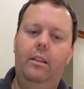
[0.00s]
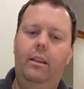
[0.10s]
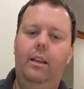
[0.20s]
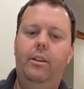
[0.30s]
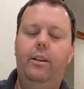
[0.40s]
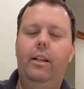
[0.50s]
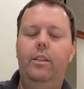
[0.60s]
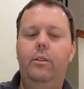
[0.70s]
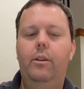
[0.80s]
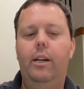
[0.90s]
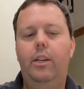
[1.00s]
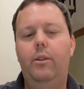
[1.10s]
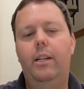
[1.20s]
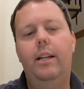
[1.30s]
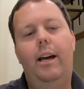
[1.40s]
and you're going to do a
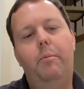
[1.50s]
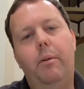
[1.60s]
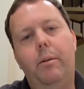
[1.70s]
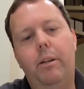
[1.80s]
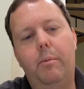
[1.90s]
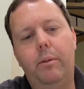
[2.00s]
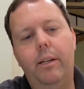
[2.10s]
uni knot but doubled